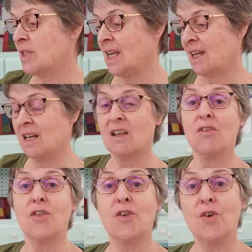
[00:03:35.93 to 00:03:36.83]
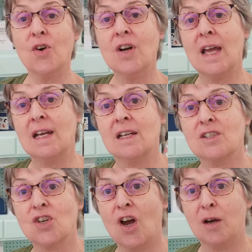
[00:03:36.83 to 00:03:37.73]
2nd and 3rd, and it's
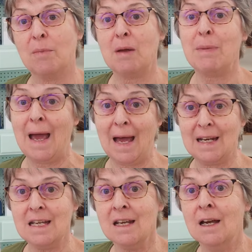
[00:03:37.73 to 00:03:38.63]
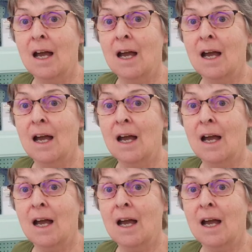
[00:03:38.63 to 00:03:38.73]
taught by Patty.